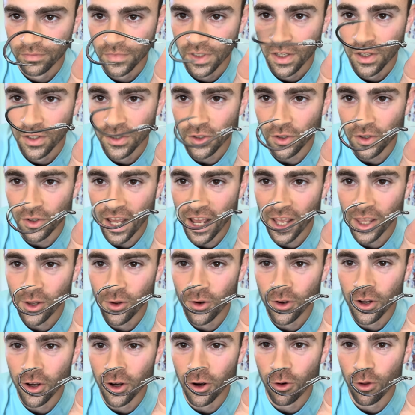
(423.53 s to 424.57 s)
So now you
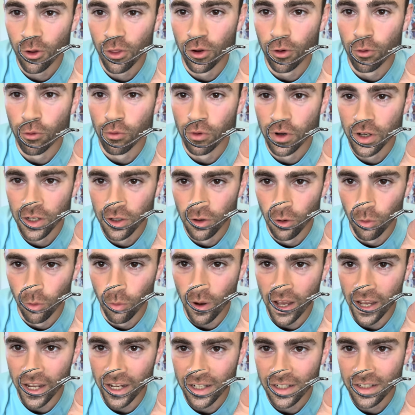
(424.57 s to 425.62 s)
know the real
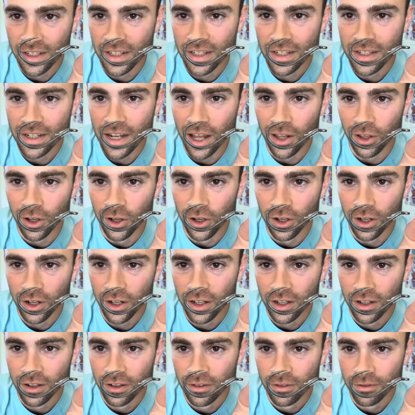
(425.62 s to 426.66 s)
way to snell a hook.
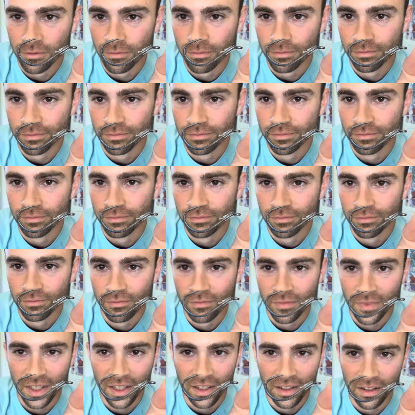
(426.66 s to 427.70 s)

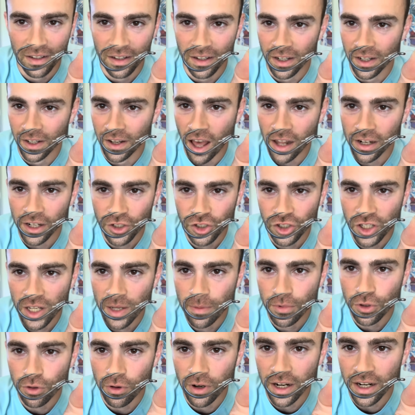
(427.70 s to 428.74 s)
Not a cheap
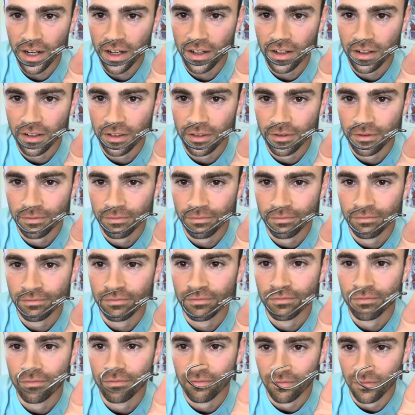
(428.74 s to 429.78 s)
trick.
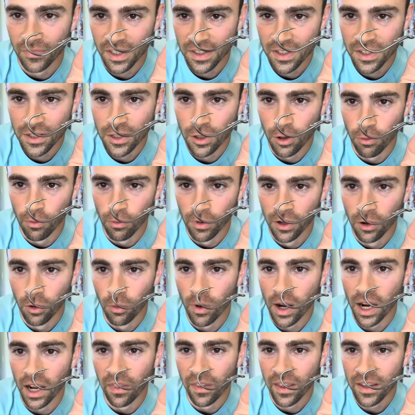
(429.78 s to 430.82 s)
This is the real
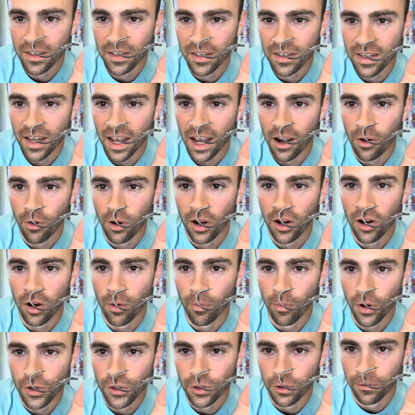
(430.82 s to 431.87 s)
way. This is how a
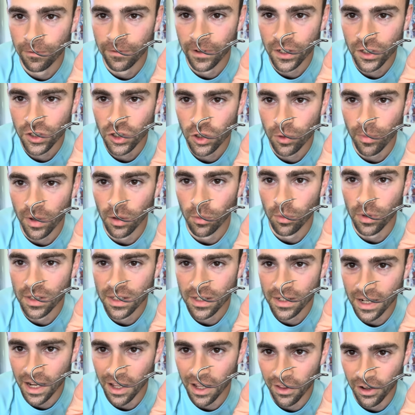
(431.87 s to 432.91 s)
commercial fisherman would
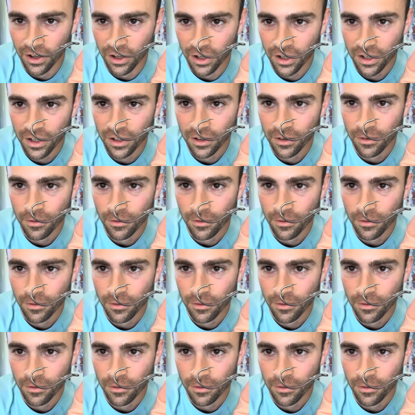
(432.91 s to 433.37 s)
snell a hook.